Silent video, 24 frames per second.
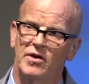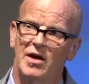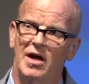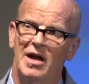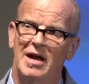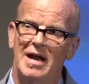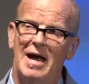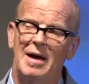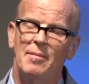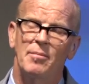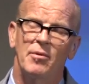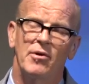
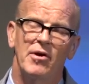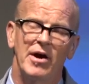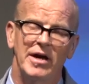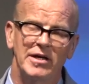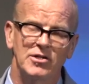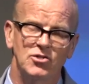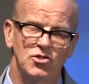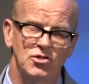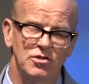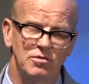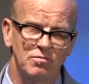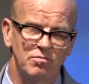
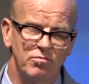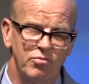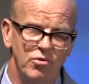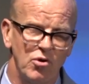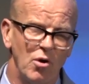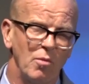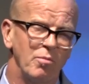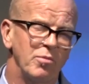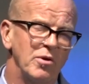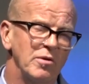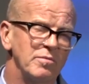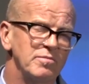collaboration,
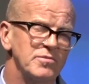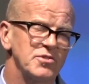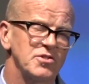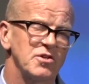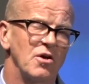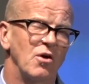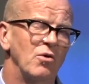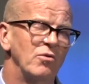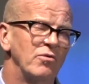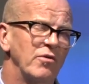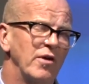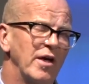problem
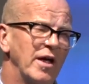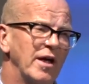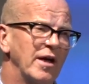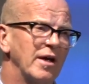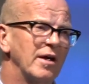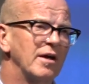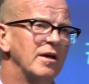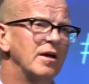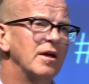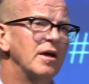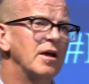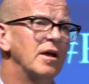
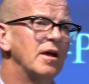solving,